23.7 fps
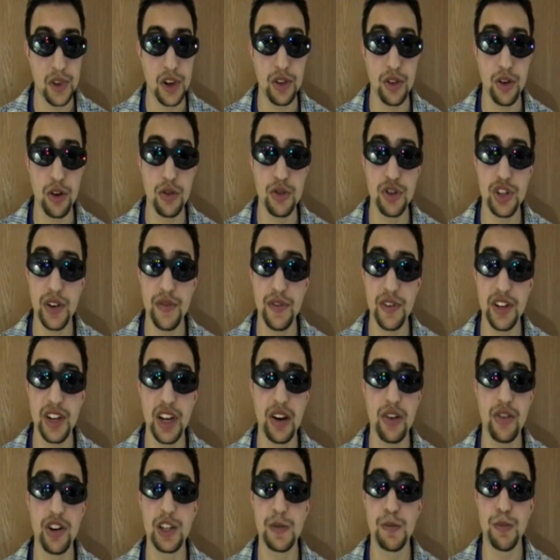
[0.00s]
Although Jeff and
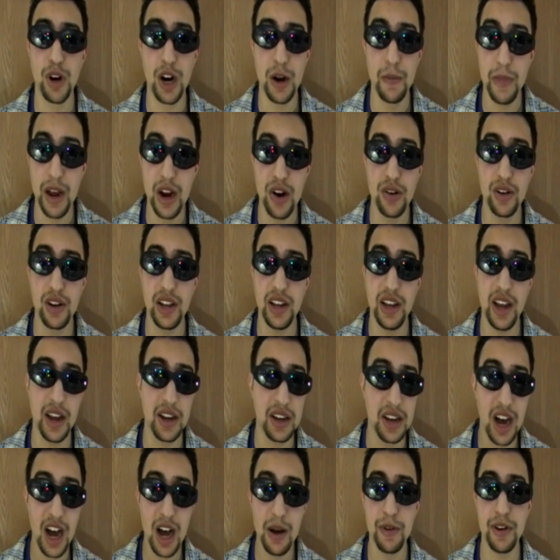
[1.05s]
Taylor is primarily a
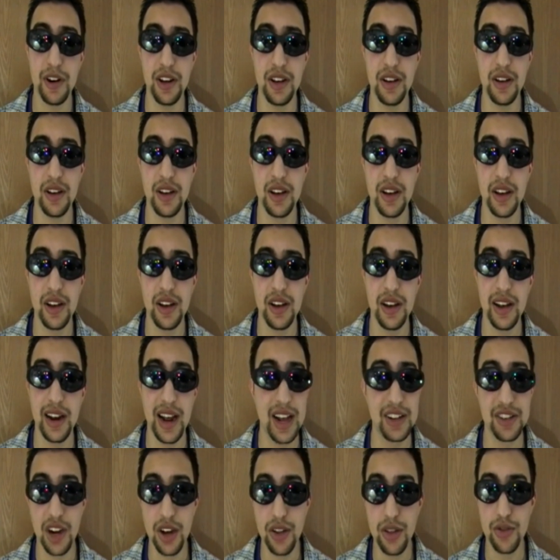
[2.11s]
comedy, it
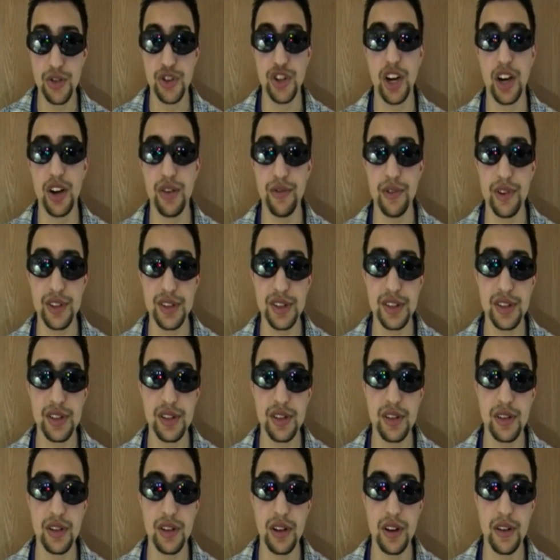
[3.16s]
has other genres.
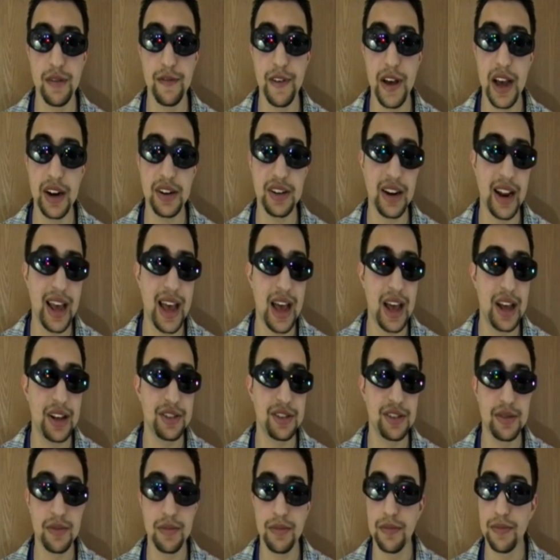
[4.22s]
In fact, it
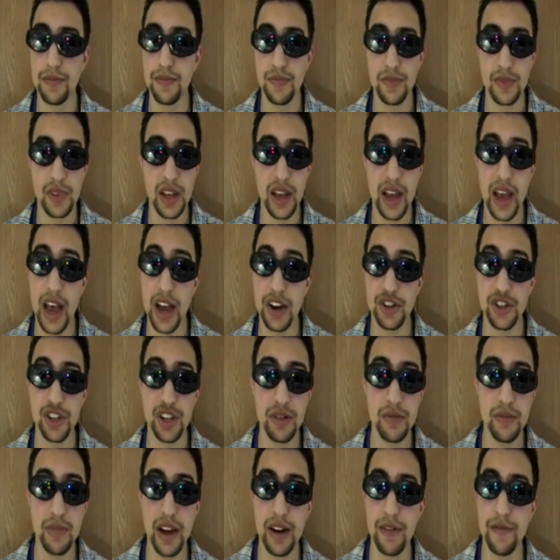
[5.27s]
has
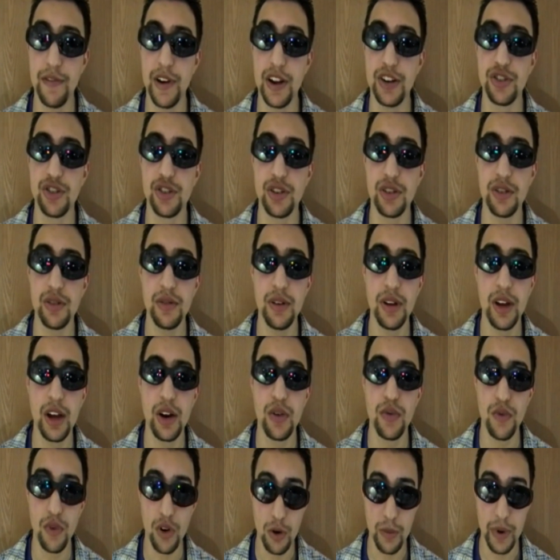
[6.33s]
action, adventure,
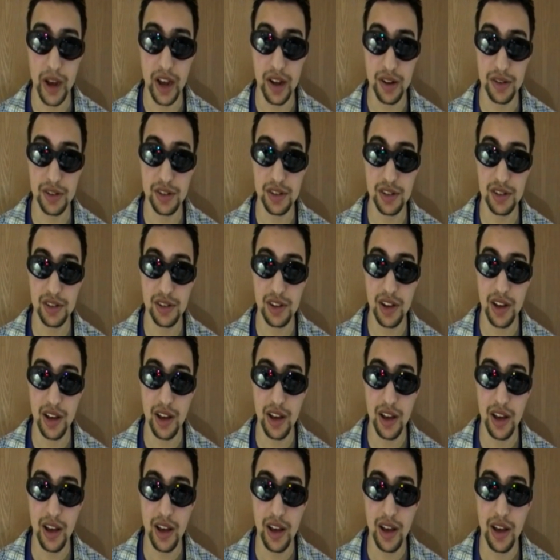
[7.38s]
romance,
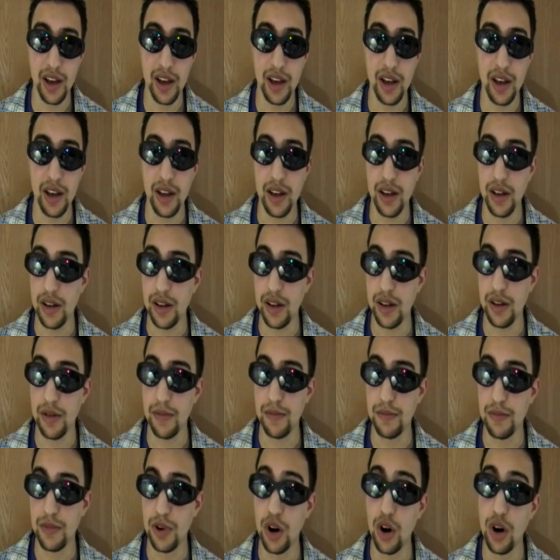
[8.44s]

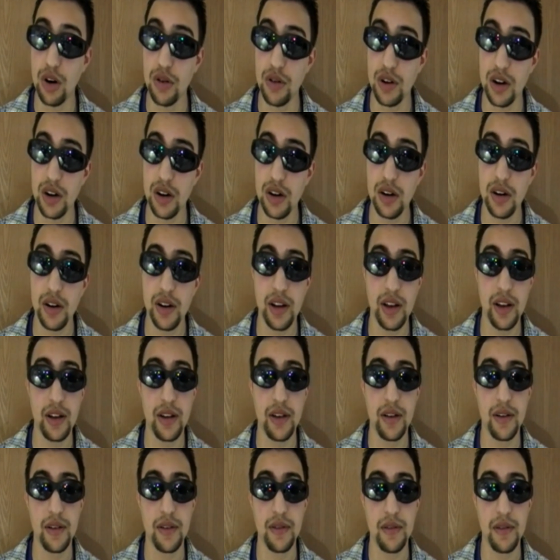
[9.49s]
um, horror,
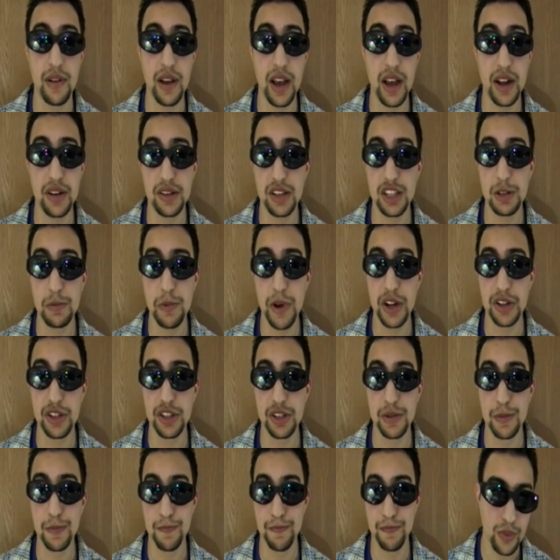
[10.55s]
and
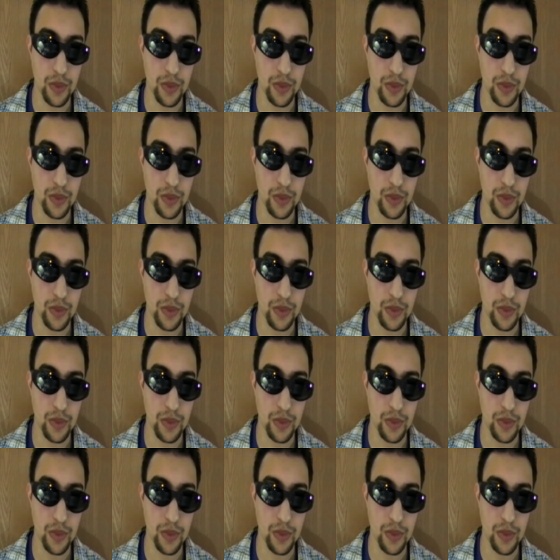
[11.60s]
suspense.